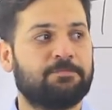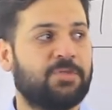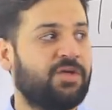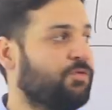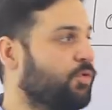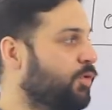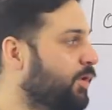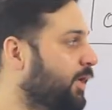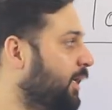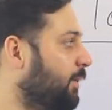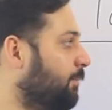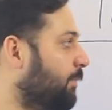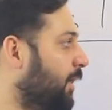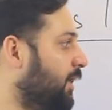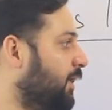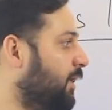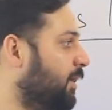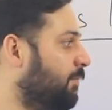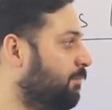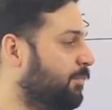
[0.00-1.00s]
If you need my
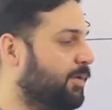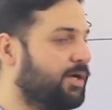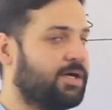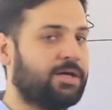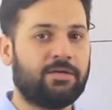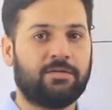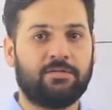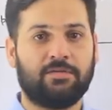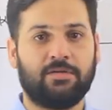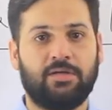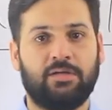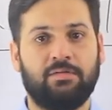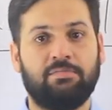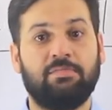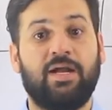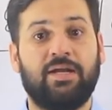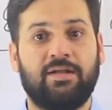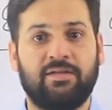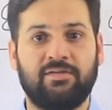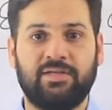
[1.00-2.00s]
number,
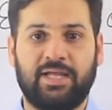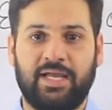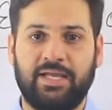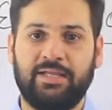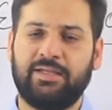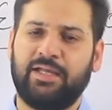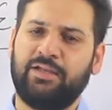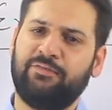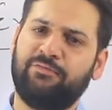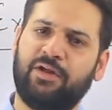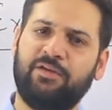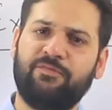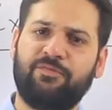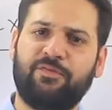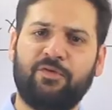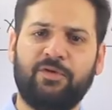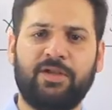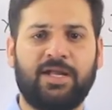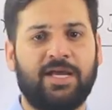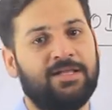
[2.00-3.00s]
that is
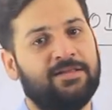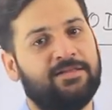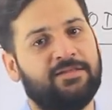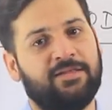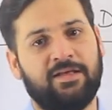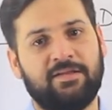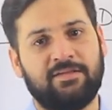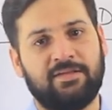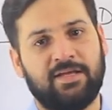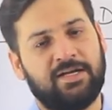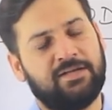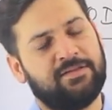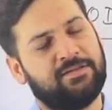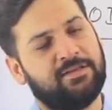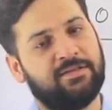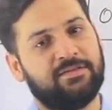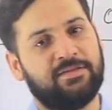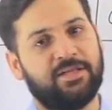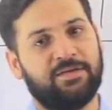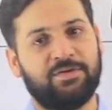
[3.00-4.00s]

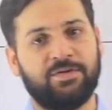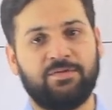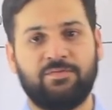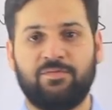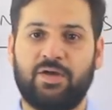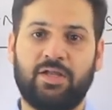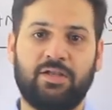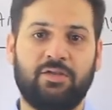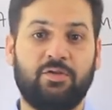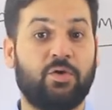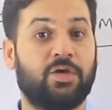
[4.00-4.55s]
99149686671.